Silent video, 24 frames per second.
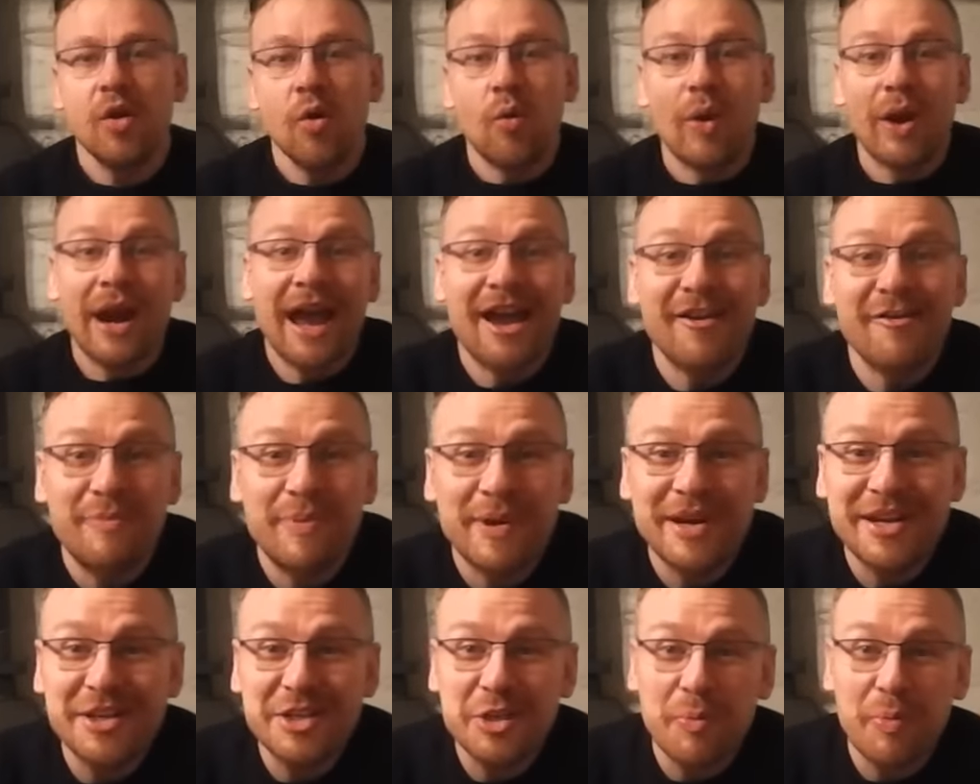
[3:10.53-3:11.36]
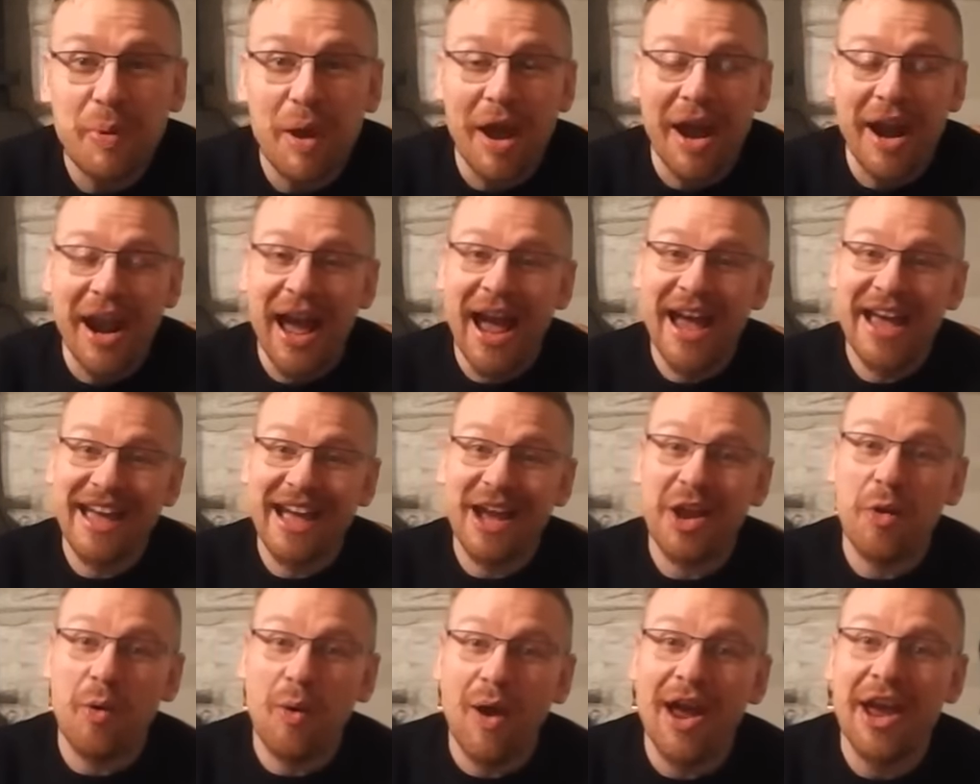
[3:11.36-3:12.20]
When I've been in Japan, I
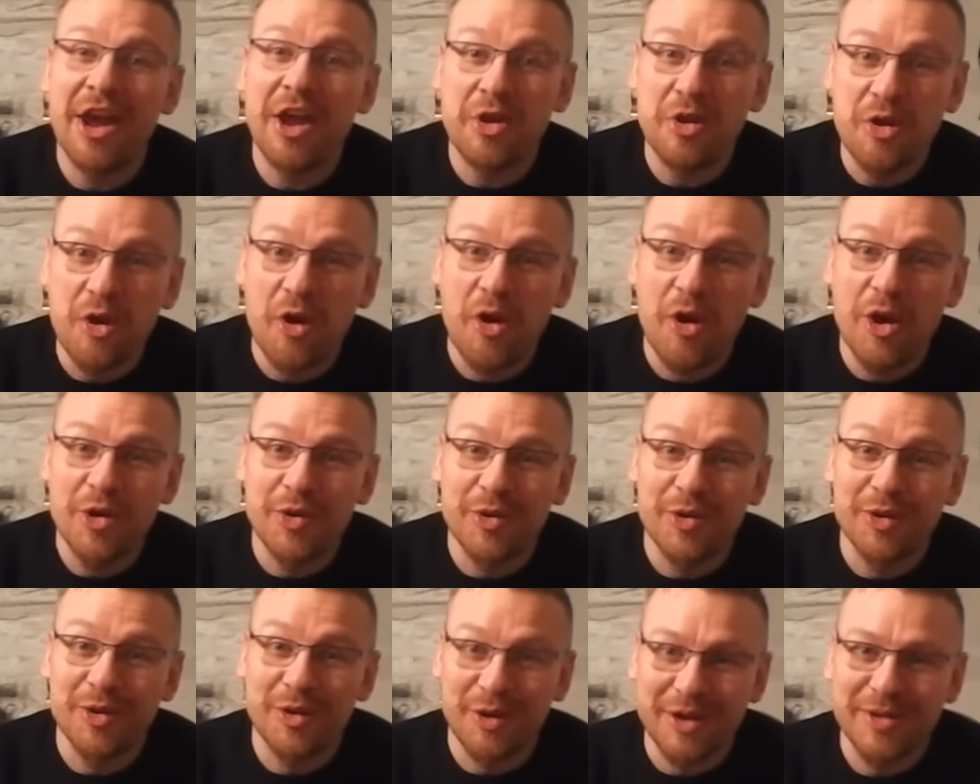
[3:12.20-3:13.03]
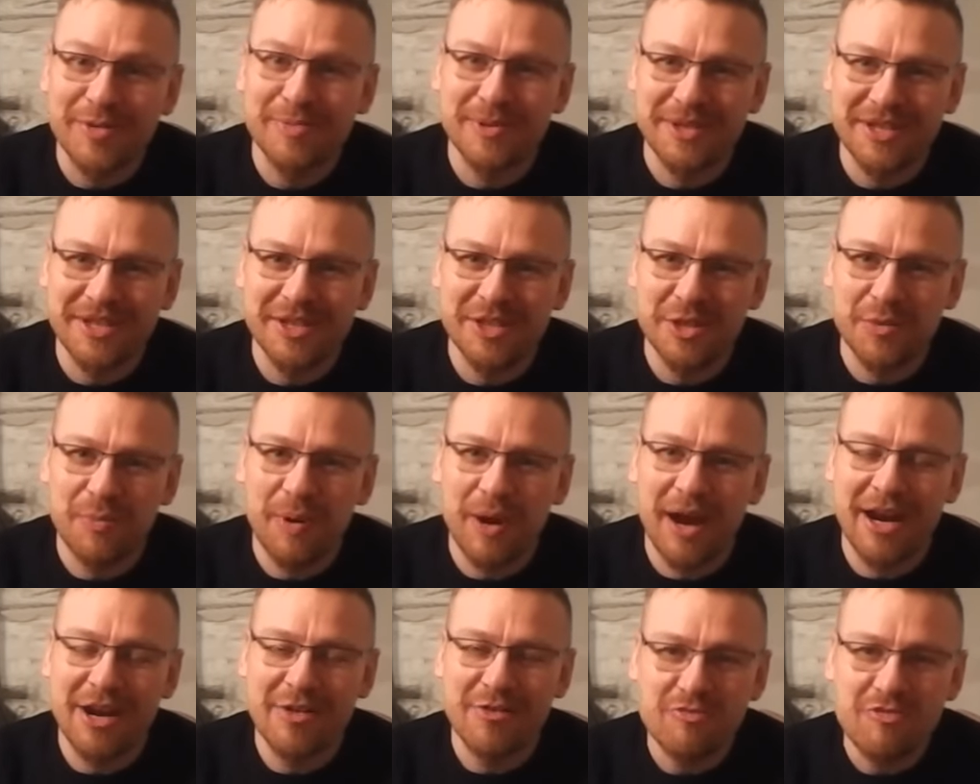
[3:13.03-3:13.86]
get quite annoyed with Christmas in
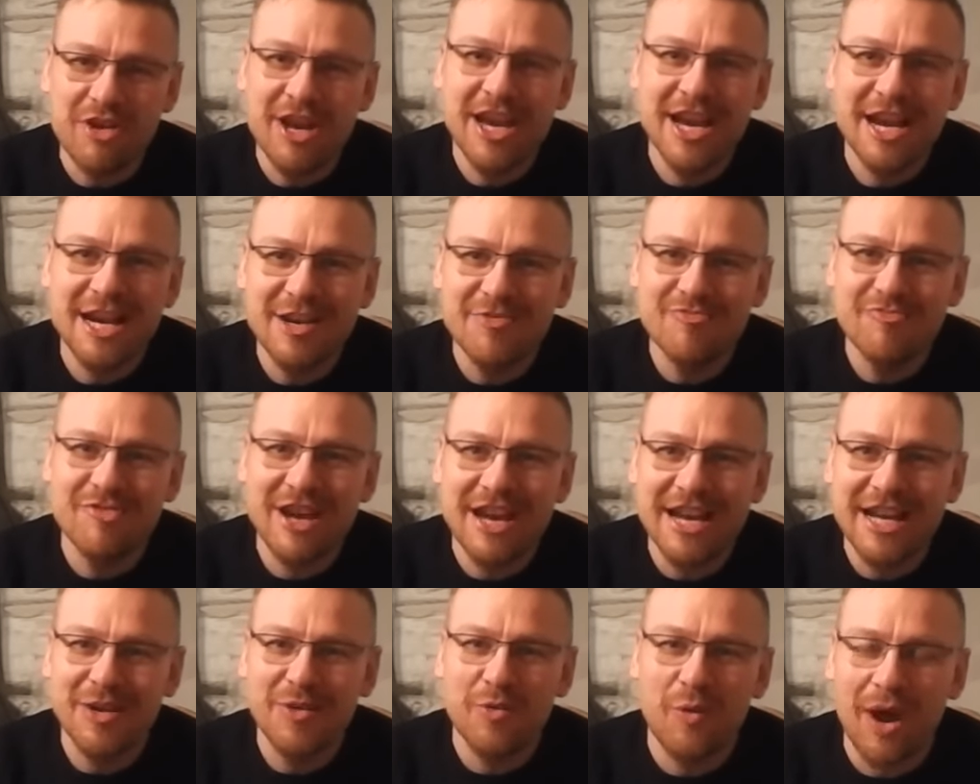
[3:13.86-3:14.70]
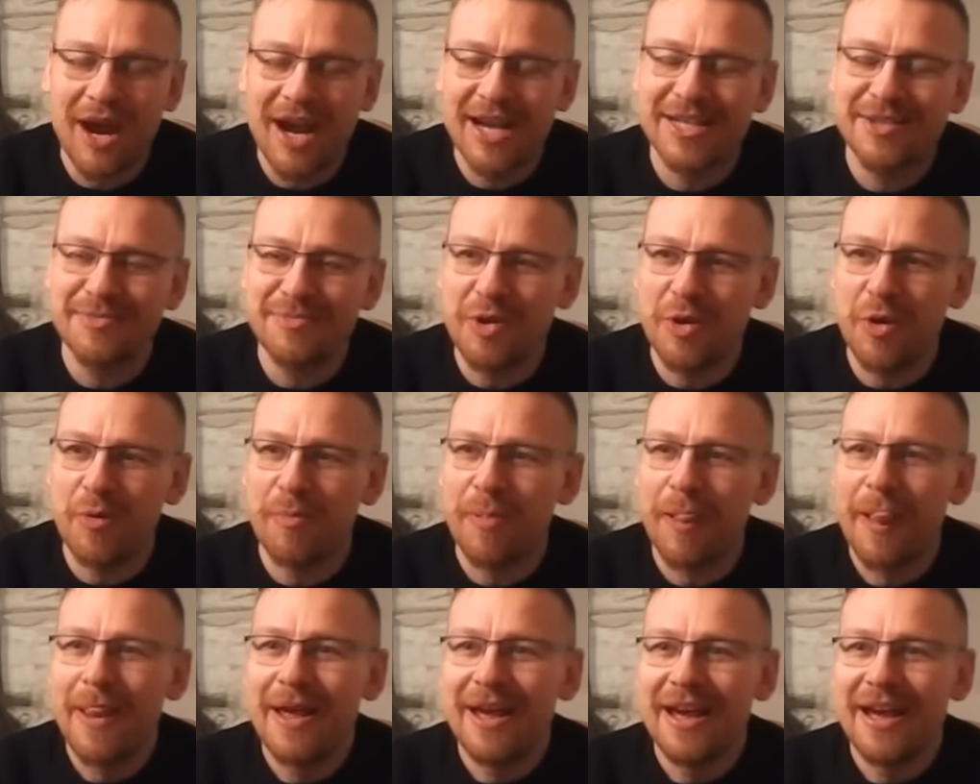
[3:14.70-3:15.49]
Japan. It really, really winds me up.